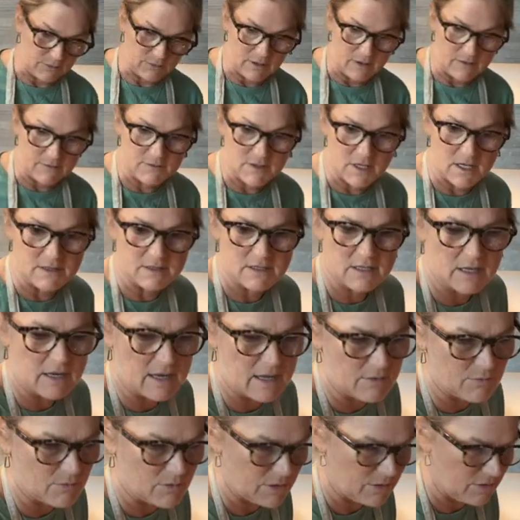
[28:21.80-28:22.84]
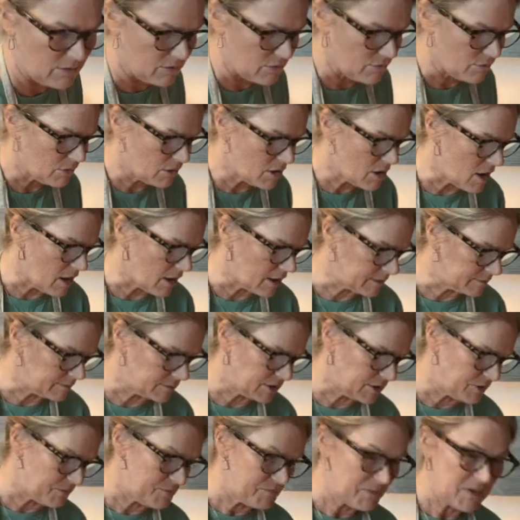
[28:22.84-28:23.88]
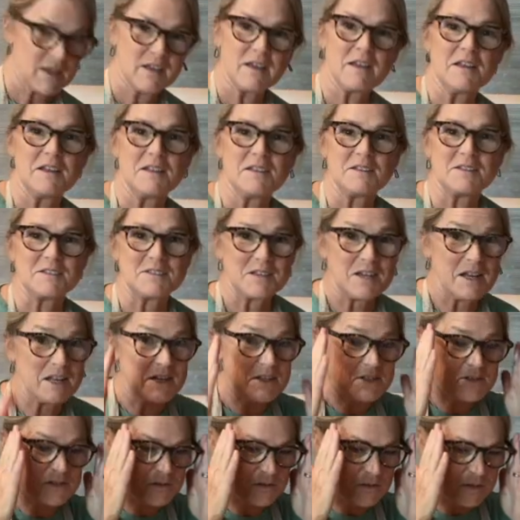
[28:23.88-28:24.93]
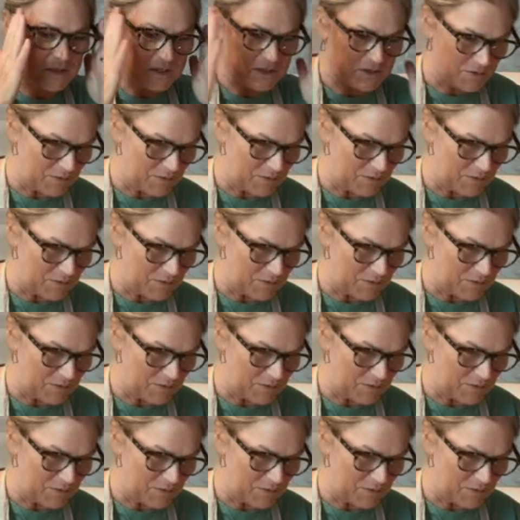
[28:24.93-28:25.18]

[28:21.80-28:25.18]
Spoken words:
I've done today with you along. So this kind of turned into a